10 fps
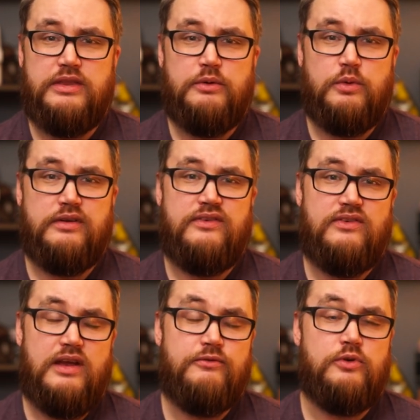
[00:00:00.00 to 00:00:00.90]
there were
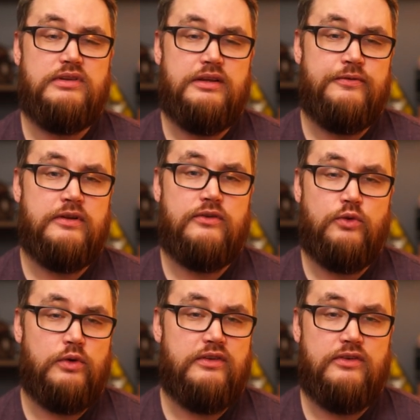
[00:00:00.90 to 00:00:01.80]
several different
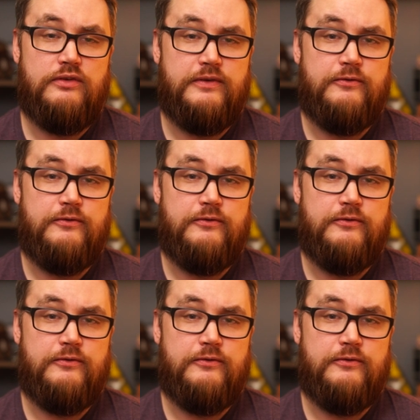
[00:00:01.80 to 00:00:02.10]
sources of